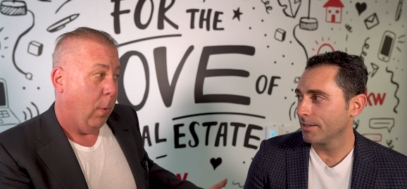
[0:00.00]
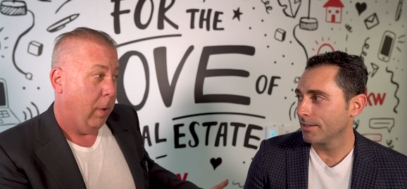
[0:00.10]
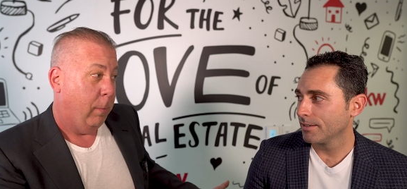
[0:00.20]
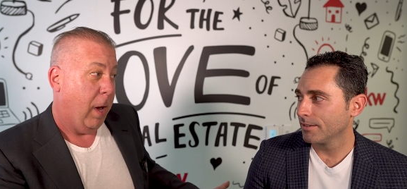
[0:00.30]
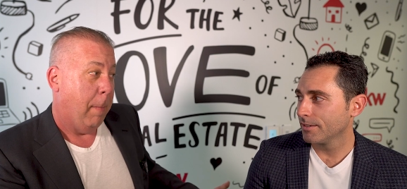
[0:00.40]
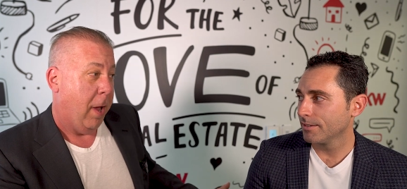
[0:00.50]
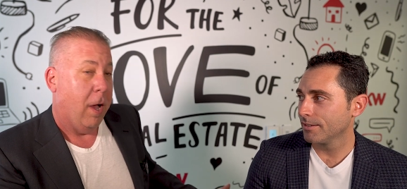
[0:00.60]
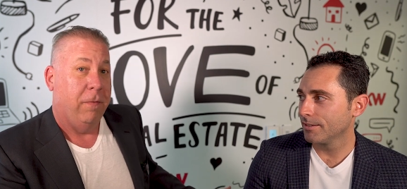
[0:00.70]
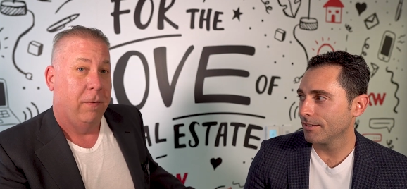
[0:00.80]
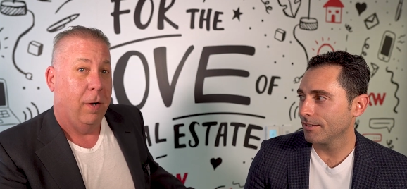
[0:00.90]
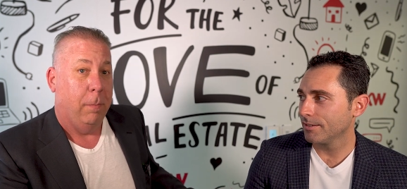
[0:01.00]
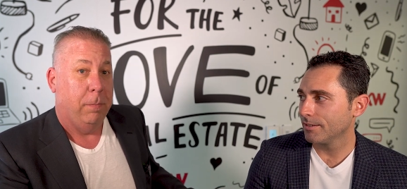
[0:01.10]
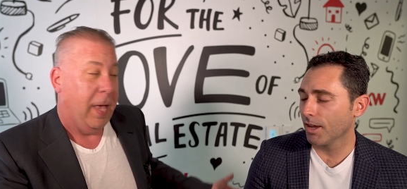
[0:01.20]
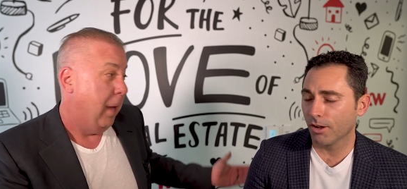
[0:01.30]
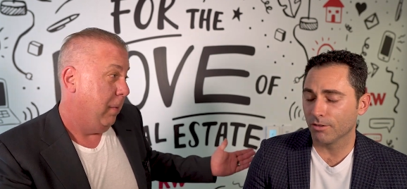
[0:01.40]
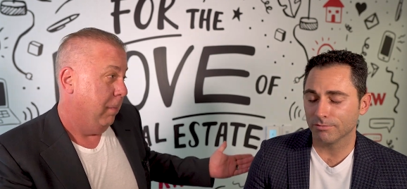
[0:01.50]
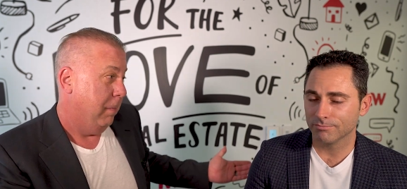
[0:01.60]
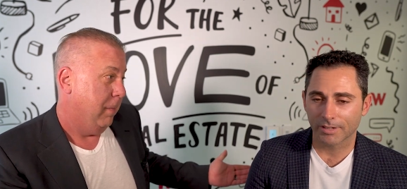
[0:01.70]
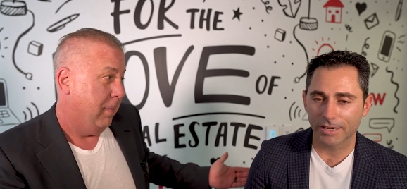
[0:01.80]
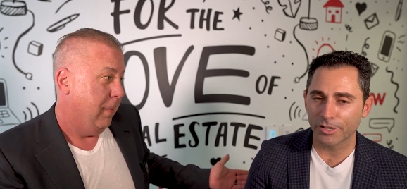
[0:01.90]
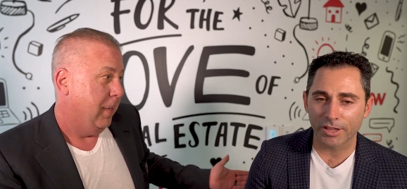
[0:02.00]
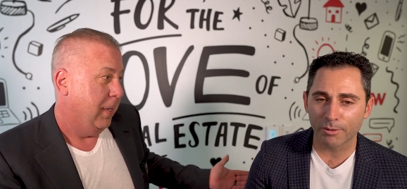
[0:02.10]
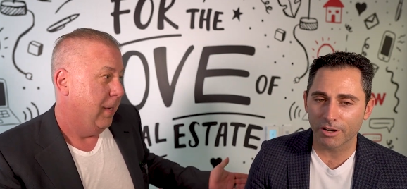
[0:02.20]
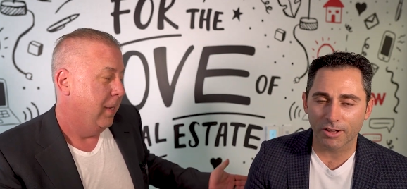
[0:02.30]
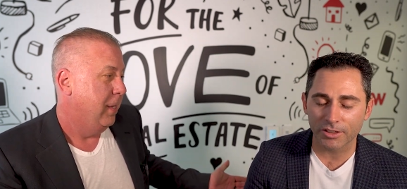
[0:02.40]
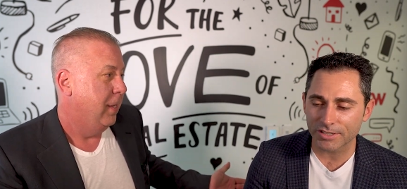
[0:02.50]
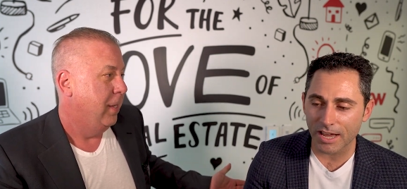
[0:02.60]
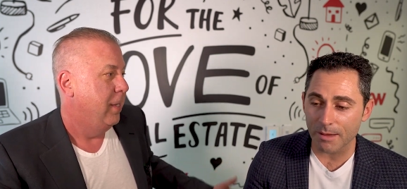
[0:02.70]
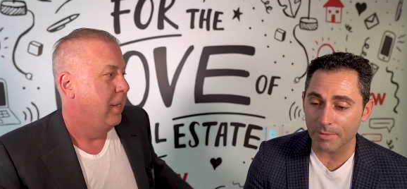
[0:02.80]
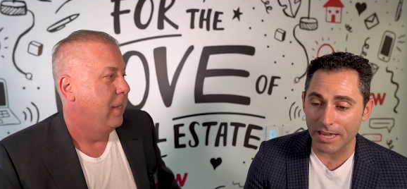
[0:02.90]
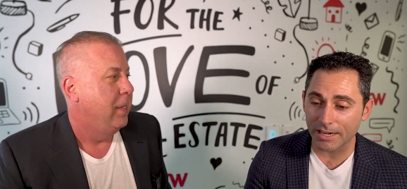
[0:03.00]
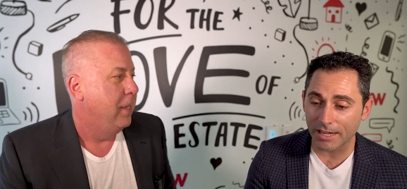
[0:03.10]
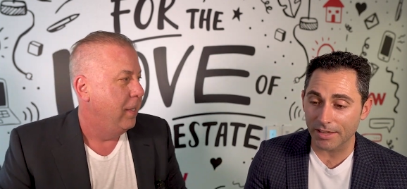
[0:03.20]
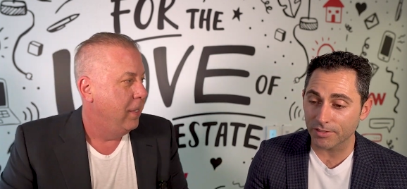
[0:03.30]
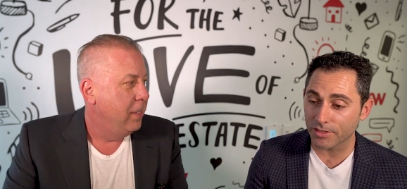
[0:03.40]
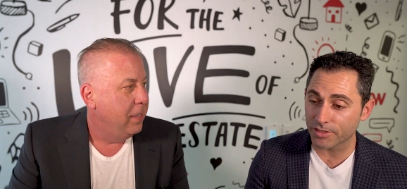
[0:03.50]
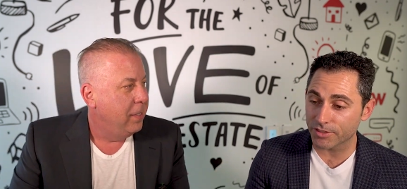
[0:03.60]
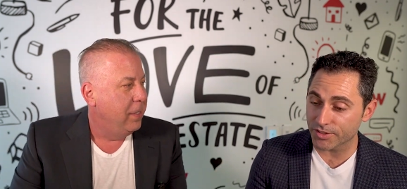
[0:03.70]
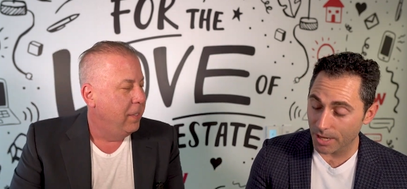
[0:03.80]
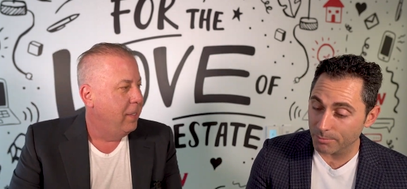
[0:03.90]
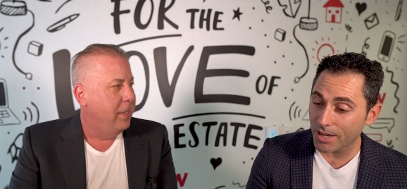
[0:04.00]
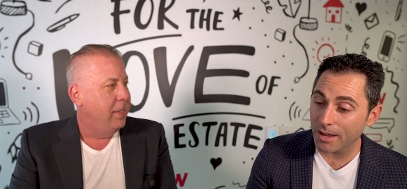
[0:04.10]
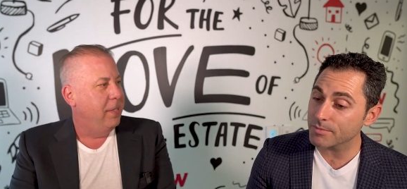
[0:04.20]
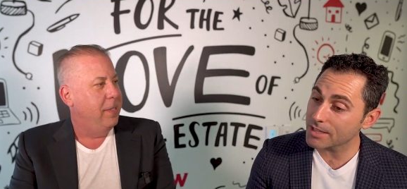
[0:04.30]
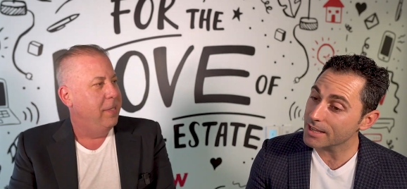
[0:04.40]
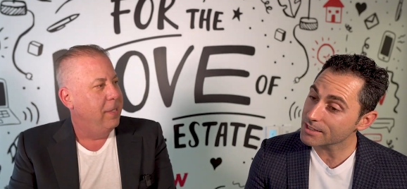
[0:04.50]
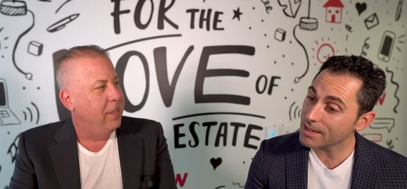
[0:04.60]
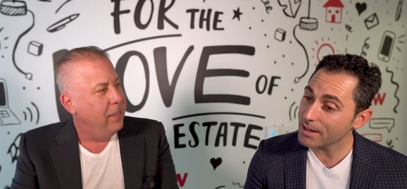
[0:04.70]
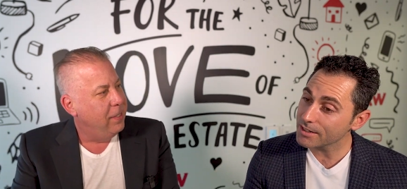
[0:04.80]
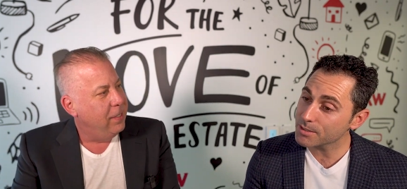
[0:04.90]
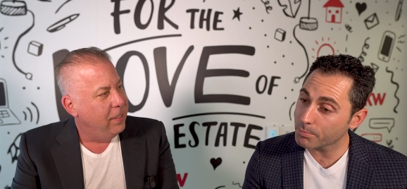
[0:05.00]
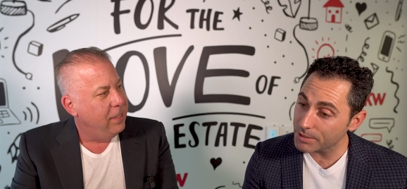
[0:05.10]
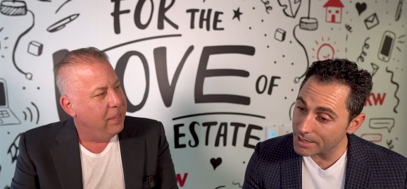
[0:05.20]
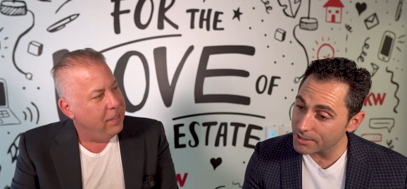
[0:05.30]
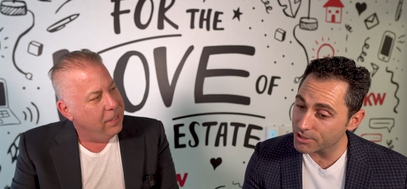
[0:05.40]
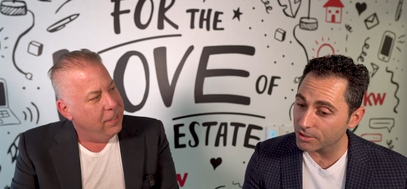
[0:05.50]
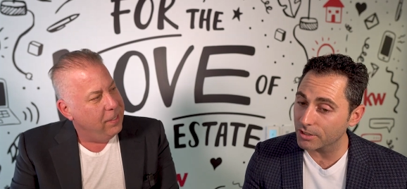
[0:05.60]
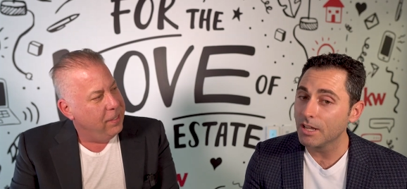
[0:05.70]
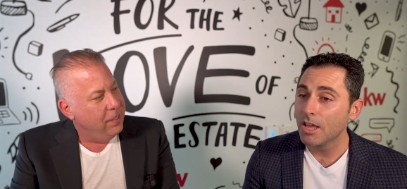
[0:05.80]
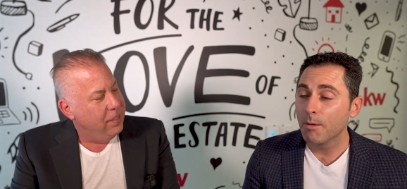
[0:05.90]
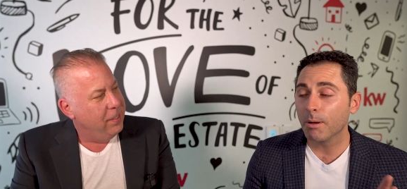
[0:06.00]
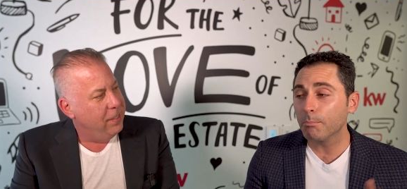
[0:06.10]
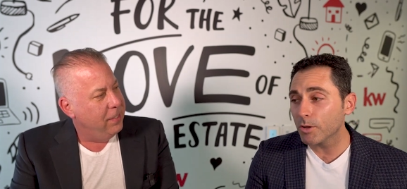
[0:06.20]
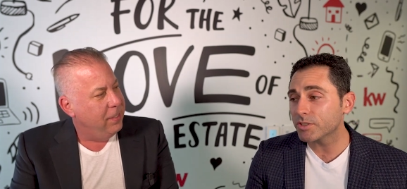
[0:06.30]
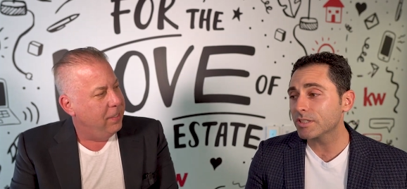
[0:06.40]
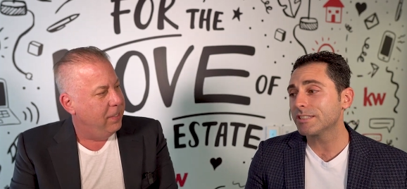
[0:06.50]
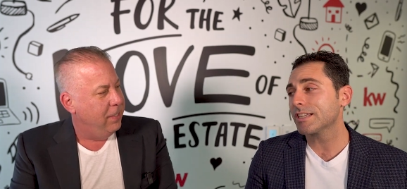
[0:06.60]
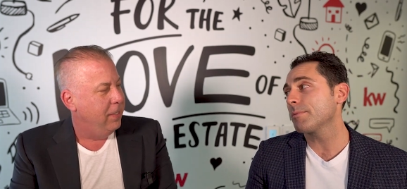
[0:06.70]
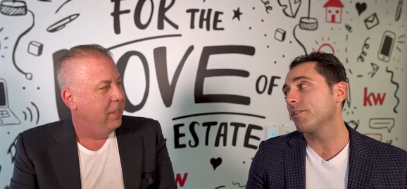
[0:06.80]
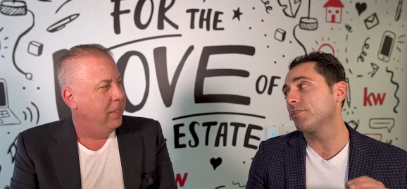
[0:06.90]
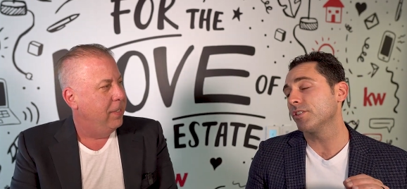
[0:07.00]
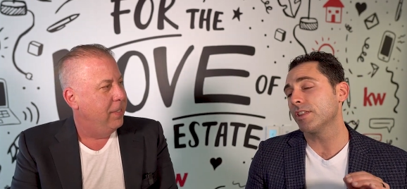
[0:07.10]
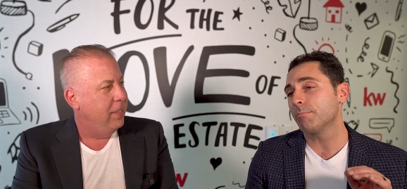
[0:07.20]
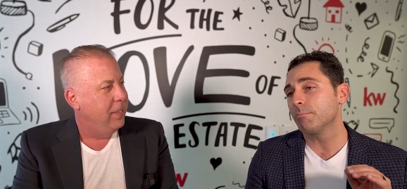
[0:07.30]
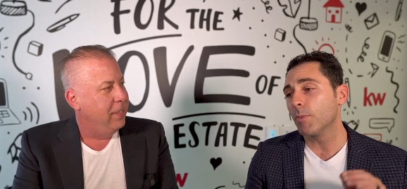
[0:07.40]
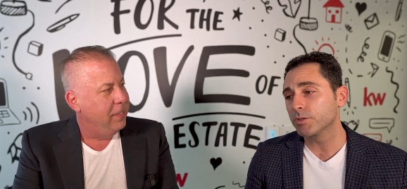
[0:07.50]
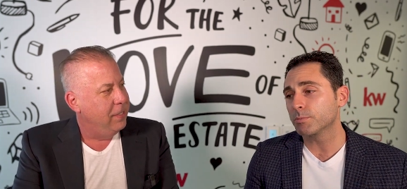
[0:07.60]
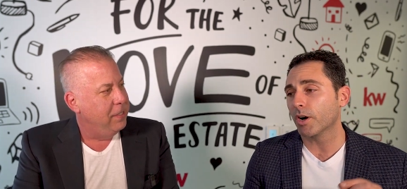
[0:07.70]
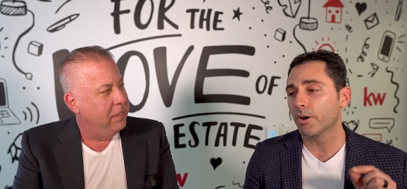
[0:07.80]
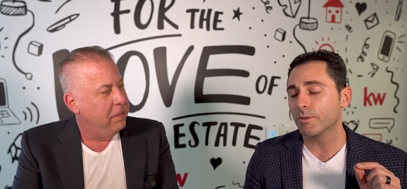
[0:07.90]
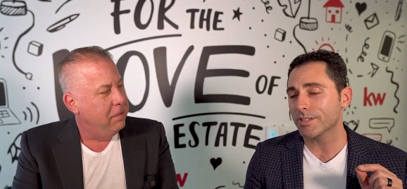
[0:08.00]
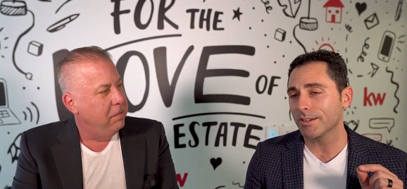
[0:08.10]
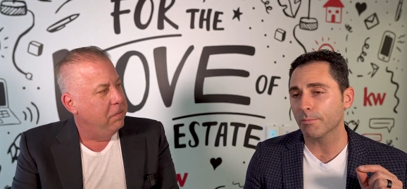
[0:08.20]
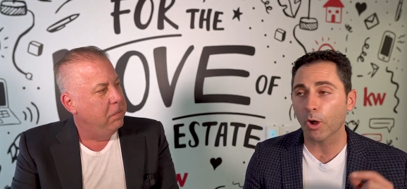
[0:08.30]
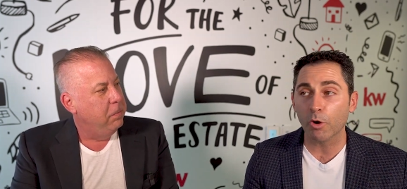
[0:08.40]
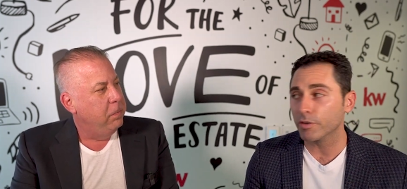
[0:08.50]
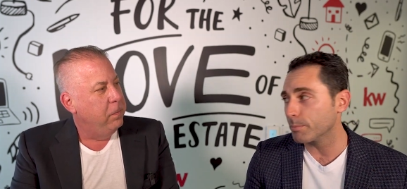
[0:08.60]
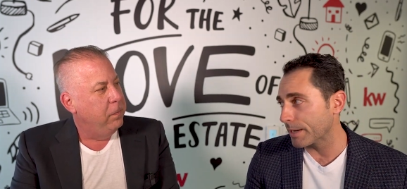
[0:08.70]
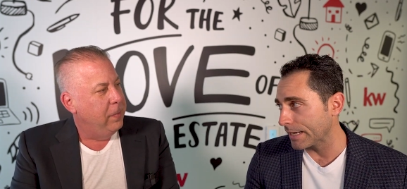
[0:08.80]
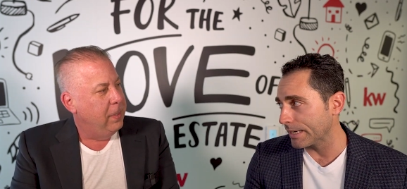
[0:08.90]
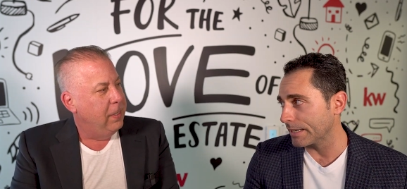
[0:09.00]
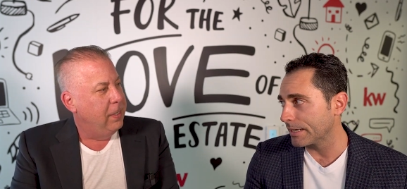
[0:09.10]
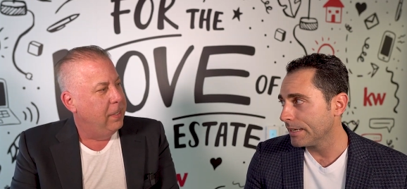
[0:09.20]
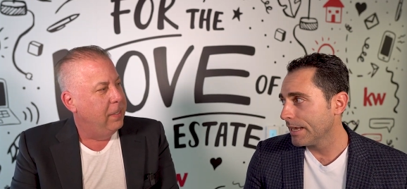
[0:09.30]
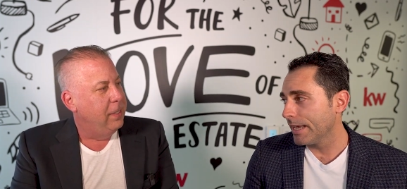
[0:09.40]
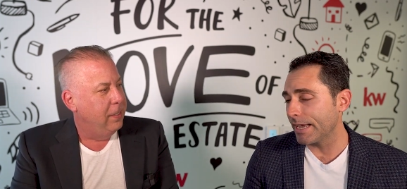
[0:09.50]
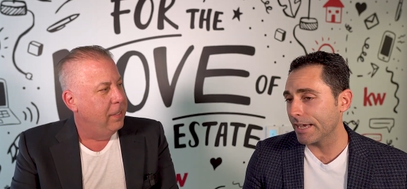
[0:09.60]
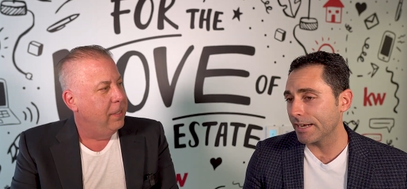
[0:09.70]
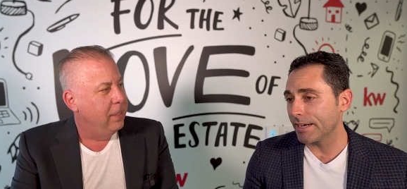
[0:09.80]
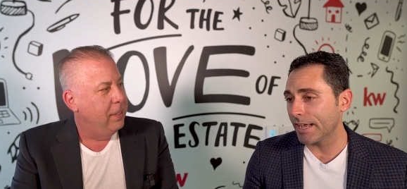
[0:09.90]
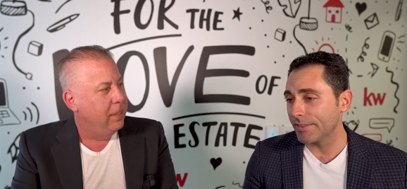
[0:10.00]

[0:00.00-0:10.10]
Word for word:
Speaker 1: I write my offer up.
Speaker 2: Oh, I hear that one all the time. And sometimes that's got its potential, but most of the time I feel that most borrowers end up overpaying. And